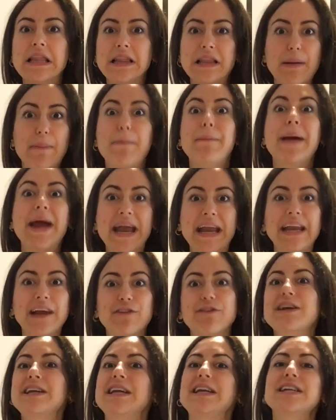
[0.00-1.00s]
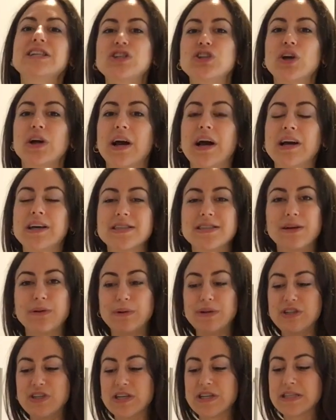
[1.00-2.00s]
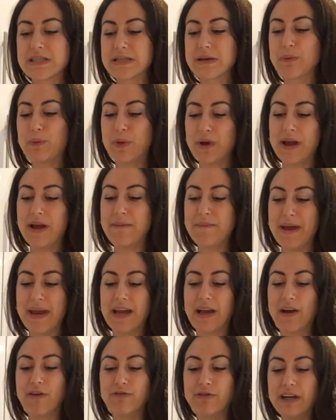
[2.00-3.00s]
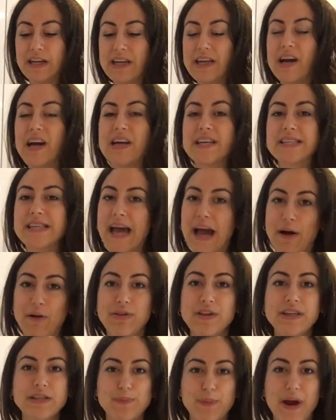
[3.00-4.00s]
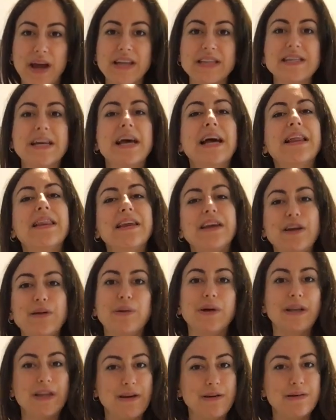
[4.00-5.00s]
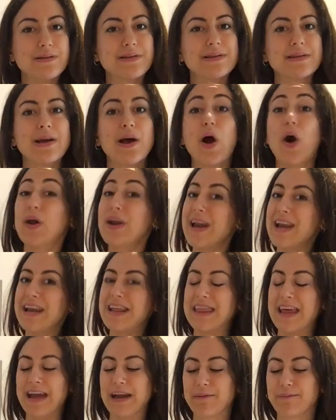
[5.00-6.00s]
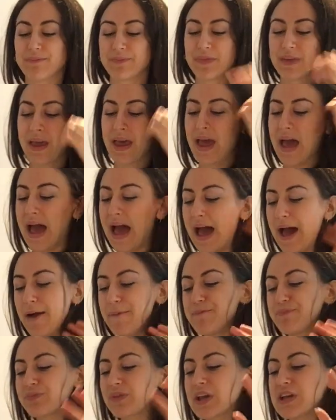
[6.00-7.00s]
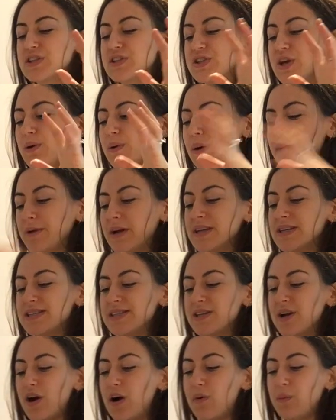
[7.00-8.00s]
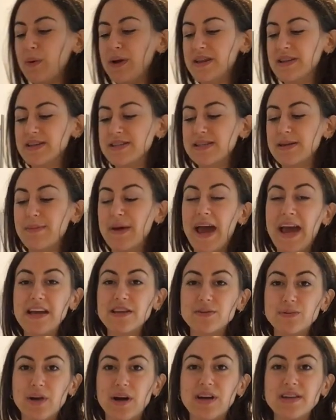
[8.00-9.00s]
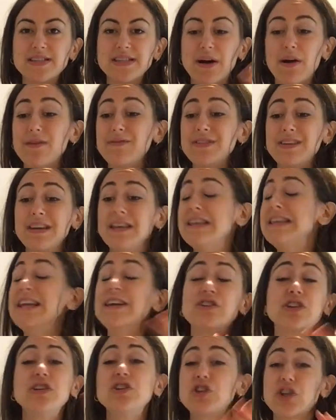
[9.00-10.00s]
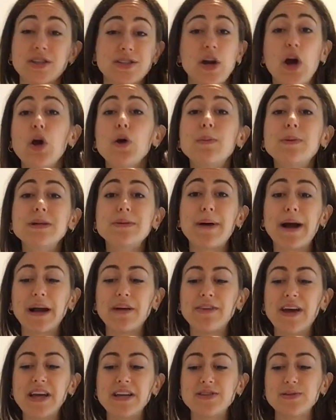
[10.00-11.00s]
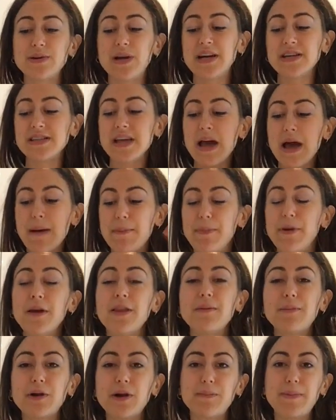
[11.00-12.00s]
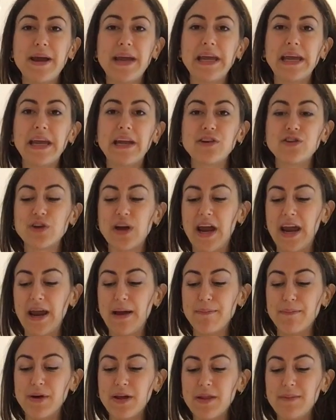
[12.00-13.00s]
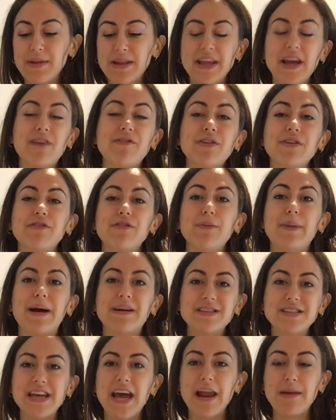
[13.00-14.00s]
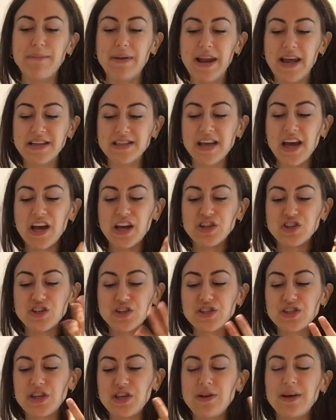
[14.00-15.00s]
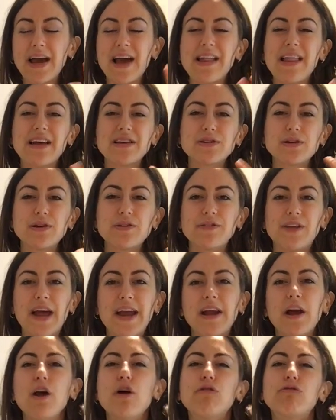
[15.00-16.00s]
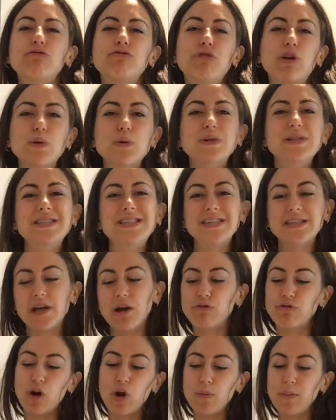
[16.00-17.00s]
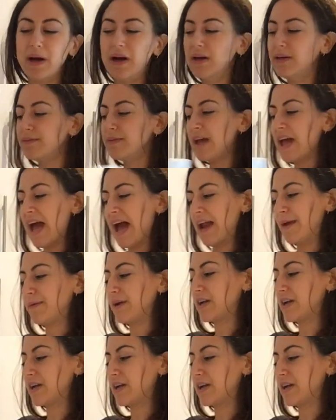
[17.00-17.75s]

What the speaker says: the main ingredient is sugar. So we just want to make a really nice healthy spread that you can use on anything. So I'm going to start with some hazelnuts. Now I've literally just opened a pack of hazelnuts, put them on a baking tray and put them in the oven for about 10 minutes, just so you get that sort of like roasted aroma. And